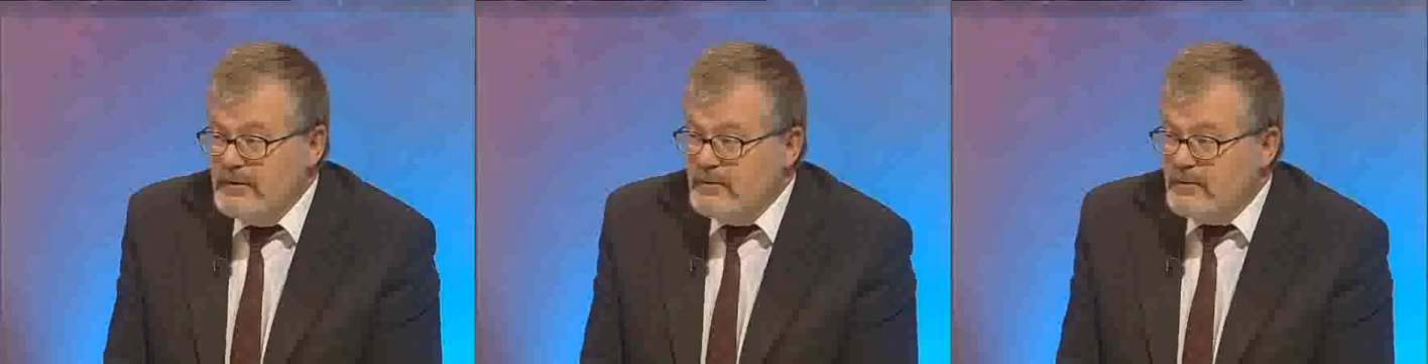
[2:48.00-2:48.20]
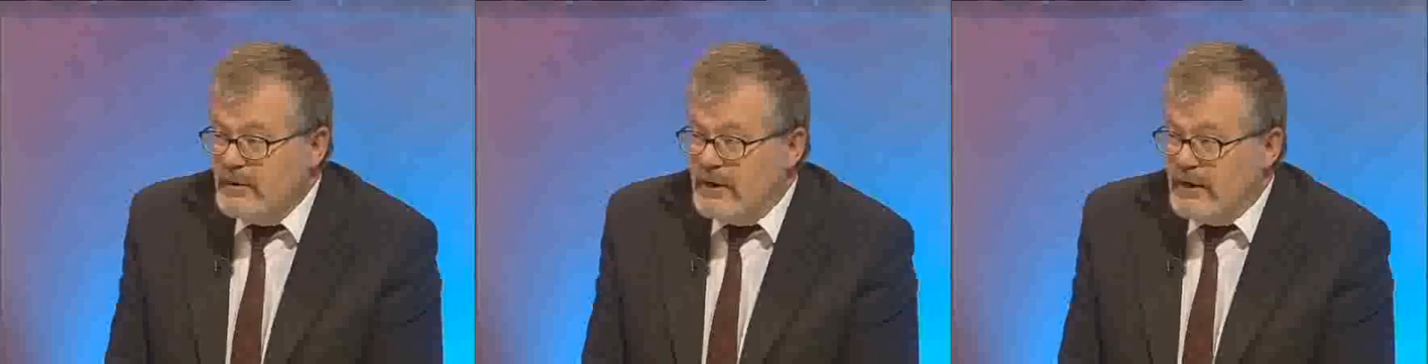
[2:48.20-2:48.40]

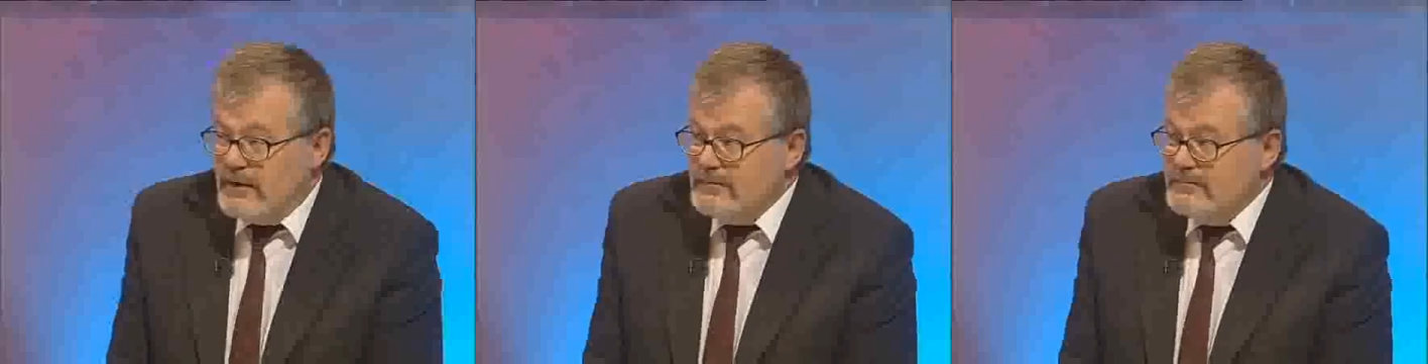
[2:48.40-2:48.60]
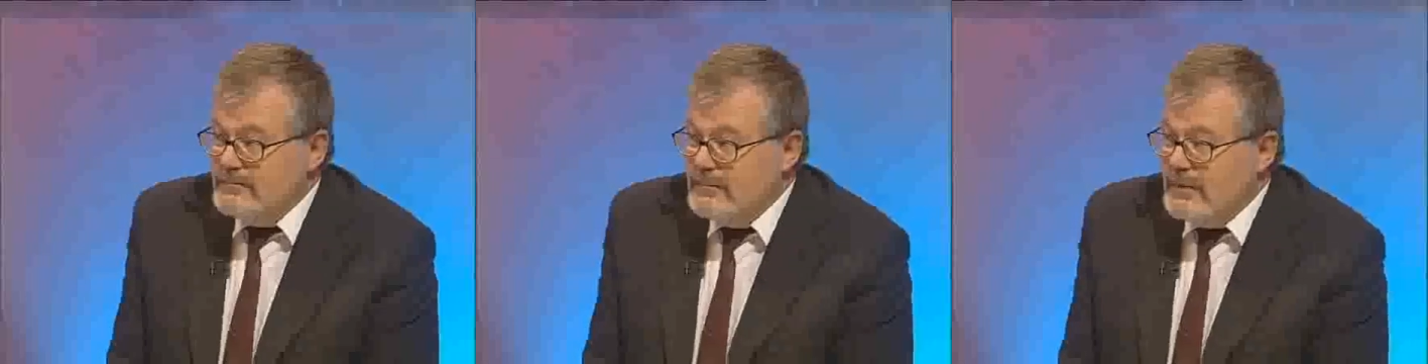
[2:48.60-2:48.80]
Well,
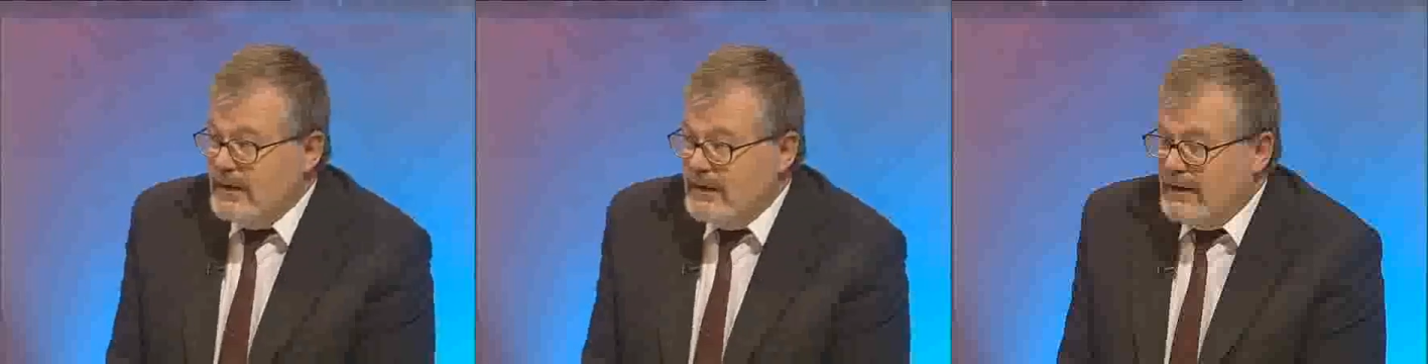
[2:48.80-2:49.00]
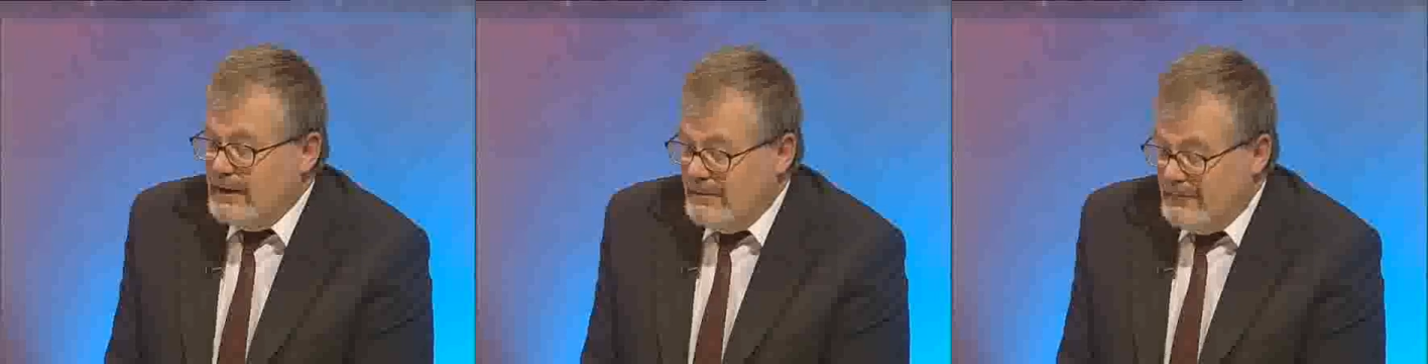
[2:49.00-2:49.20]

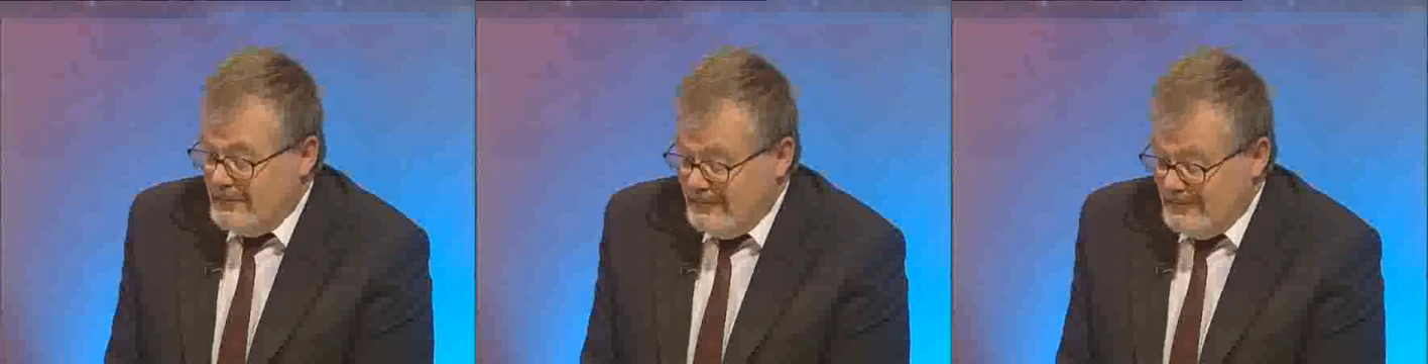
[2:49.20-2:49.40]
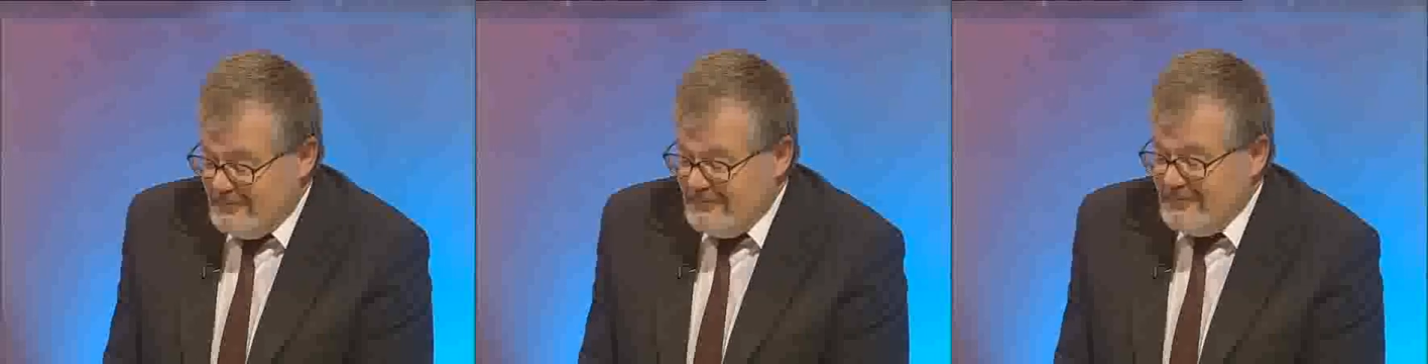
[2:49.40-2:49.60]

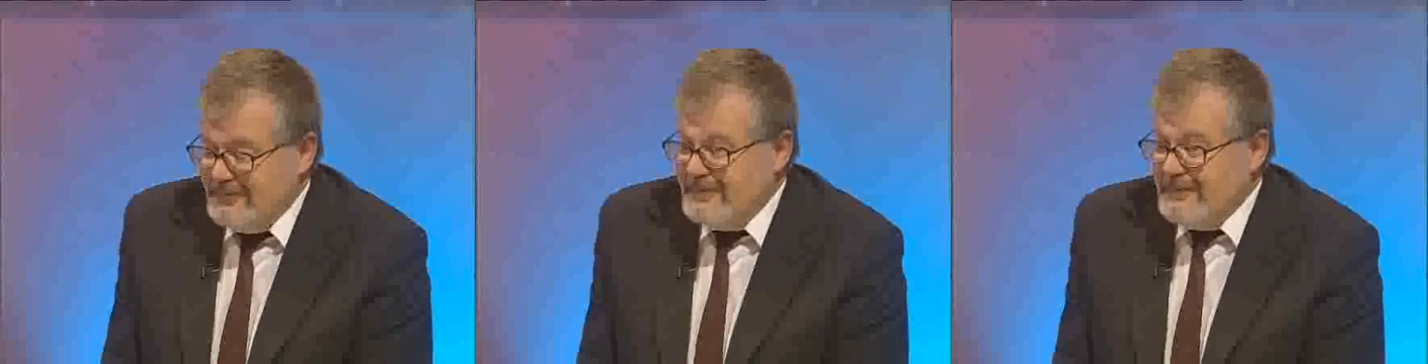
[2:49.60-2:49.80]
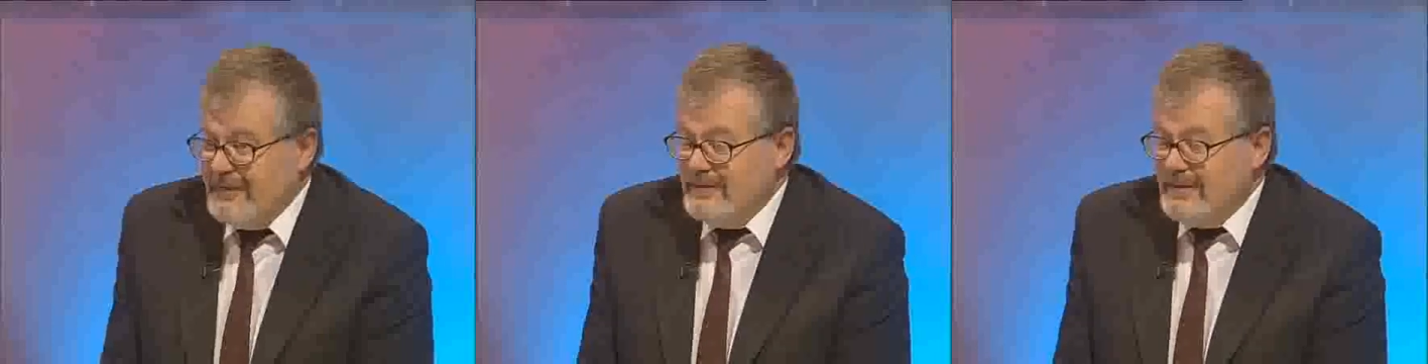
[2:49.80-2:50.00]

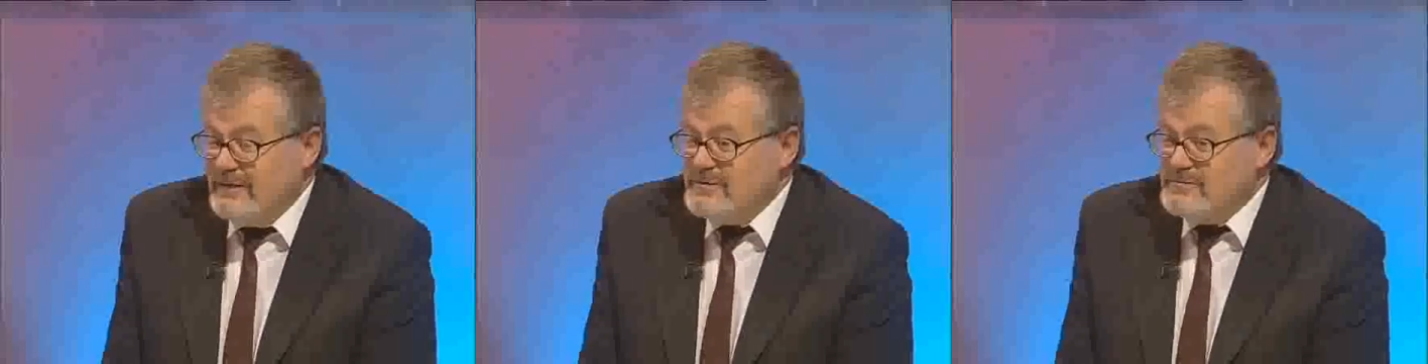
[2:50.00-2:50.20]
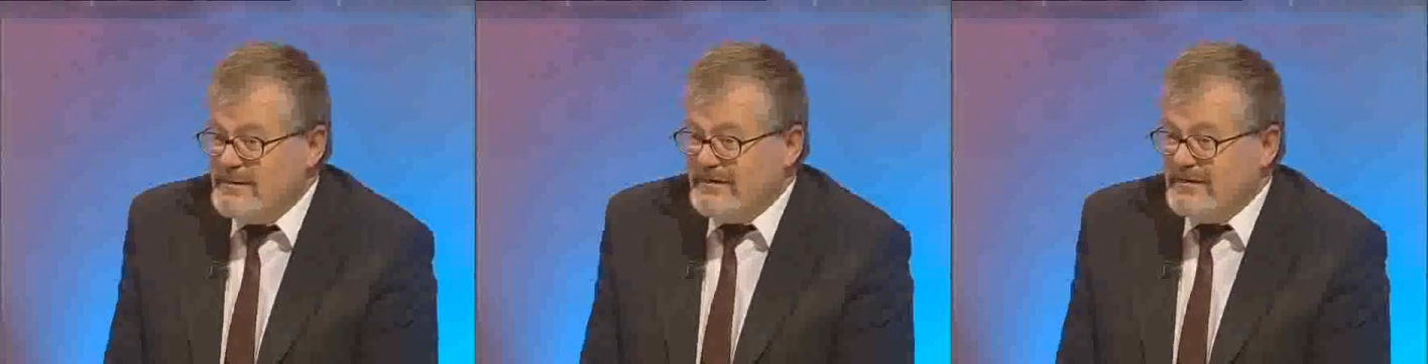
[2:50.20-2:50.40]
that
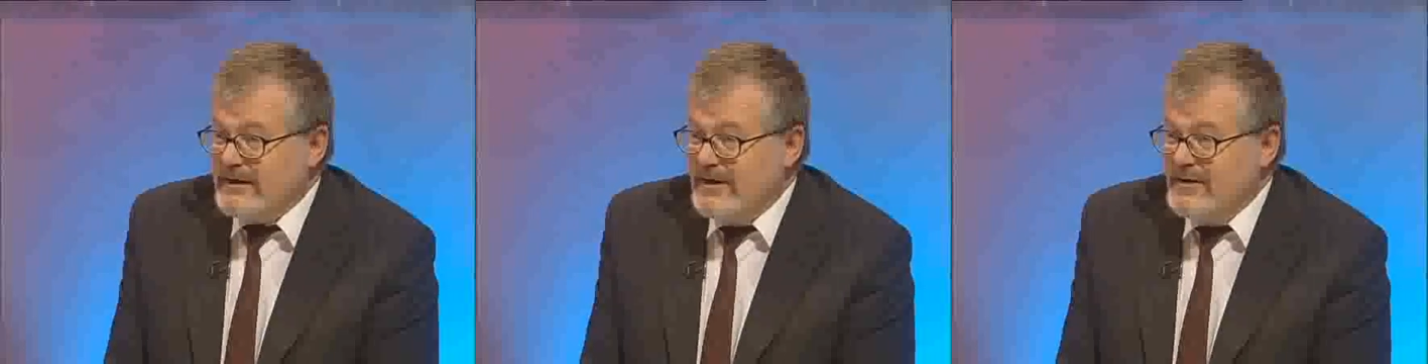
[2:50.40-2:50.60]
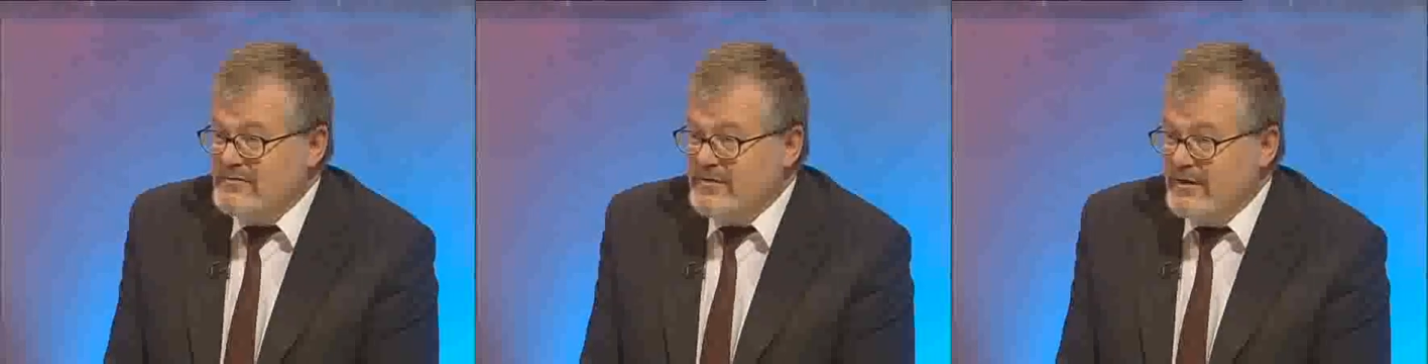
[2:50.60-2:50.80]
was meant to
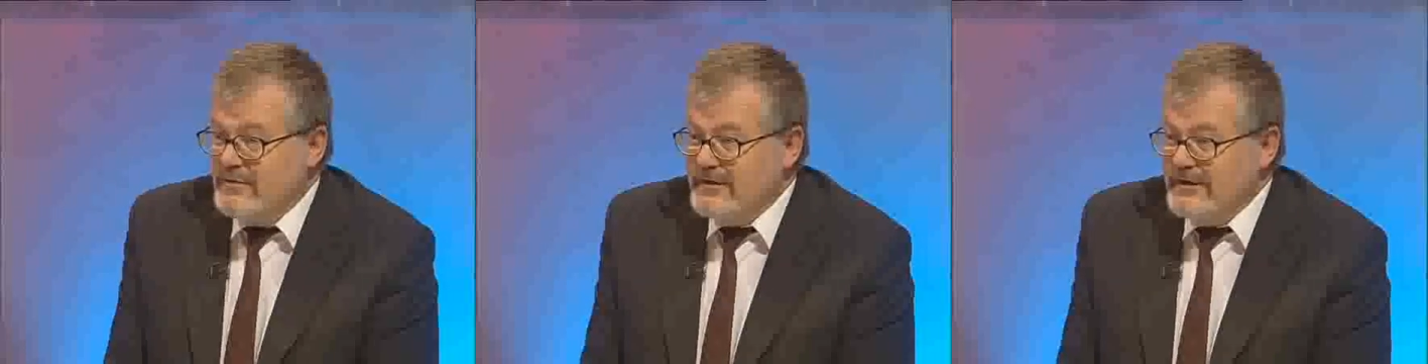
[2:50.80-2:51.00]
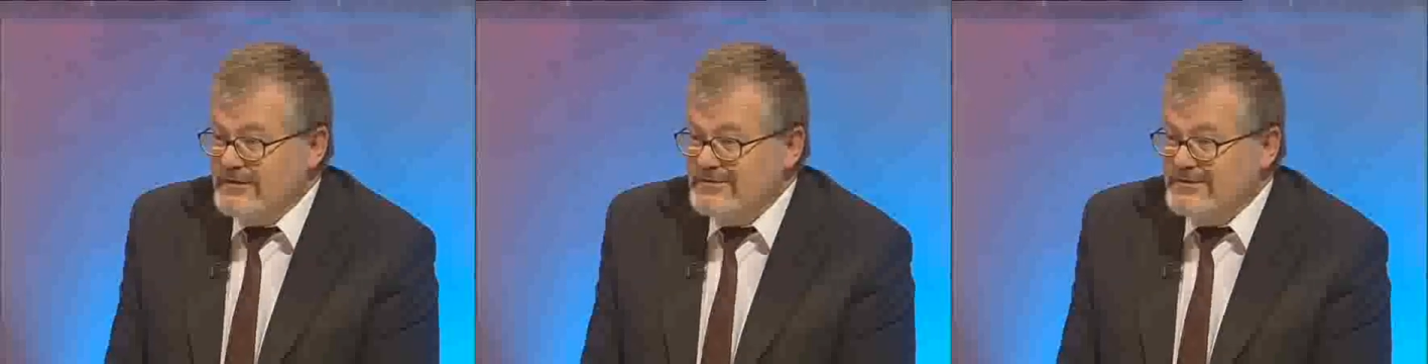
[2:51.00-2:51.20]
clarify
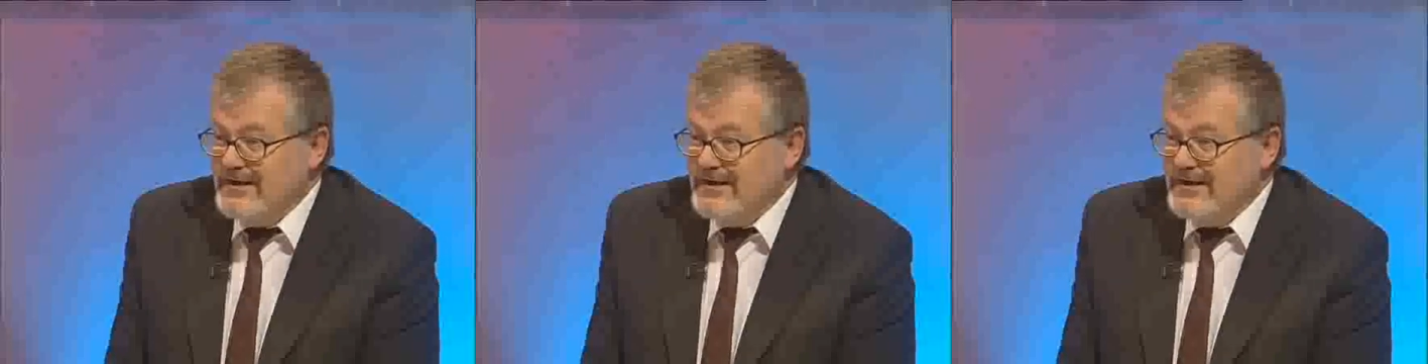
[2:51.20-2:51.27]
things,